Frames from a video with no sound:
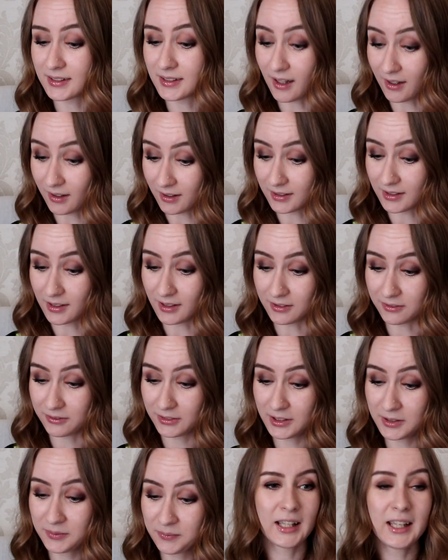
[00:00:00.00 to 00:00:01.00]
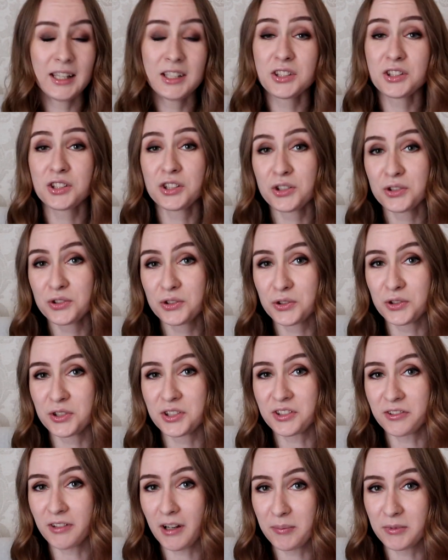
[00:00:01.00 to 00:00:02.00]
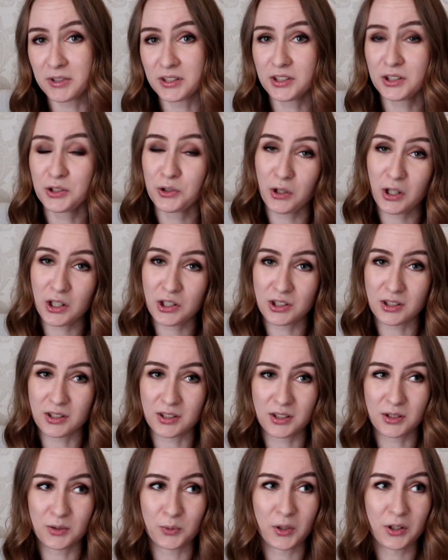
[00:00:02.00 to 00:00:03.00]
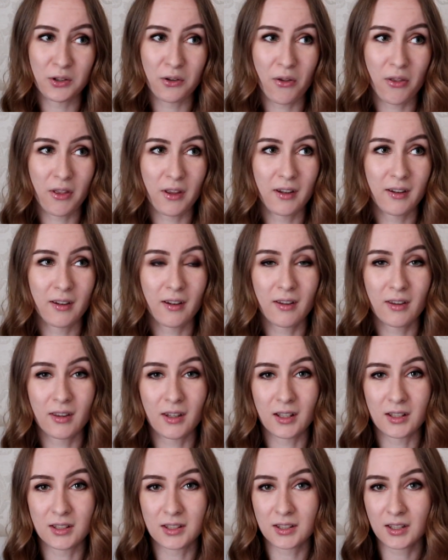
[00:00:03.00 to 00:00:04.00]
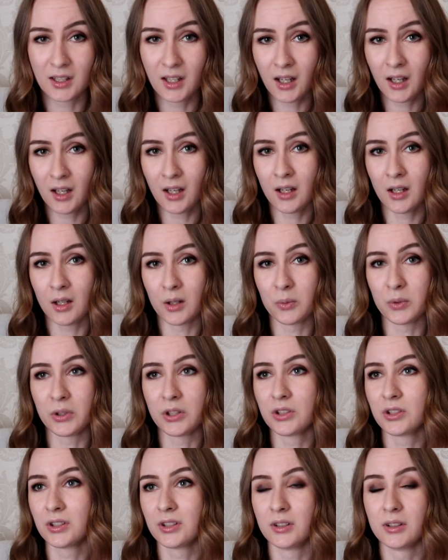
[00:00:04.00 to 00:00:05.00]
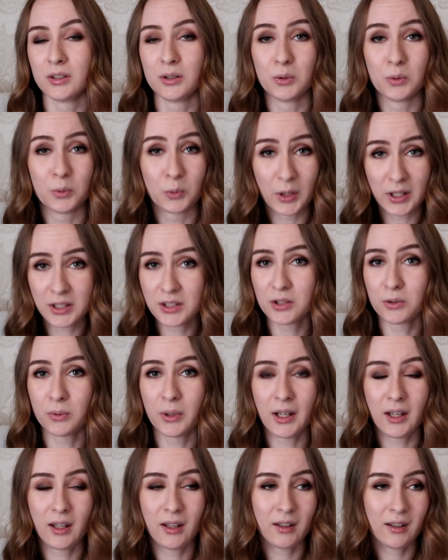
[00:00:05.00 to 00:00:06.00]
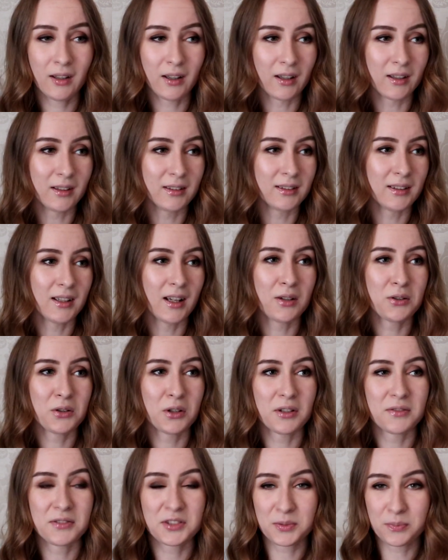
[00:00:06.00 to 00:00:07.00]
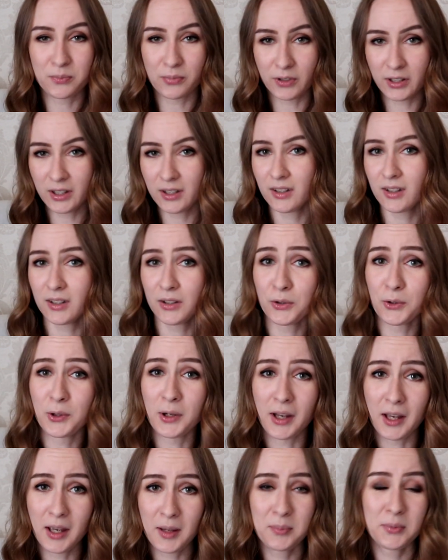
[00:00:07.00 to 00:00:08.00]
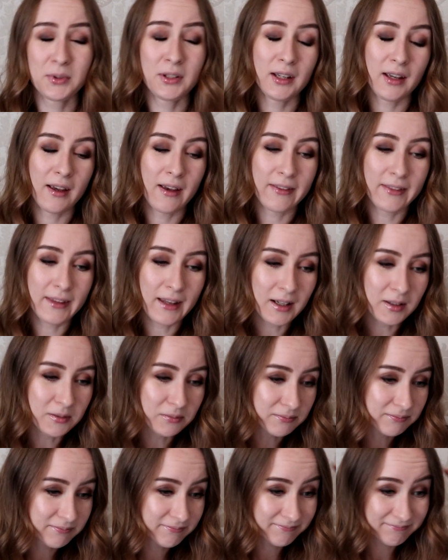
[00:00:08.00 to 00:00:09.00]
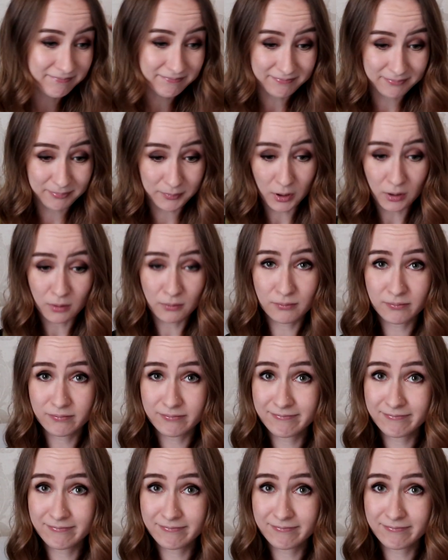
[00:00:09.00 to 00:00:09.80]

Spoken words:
takatalvi. It is used to describe the situations when you think that winter went away and now you have spring and you are happy and then boom,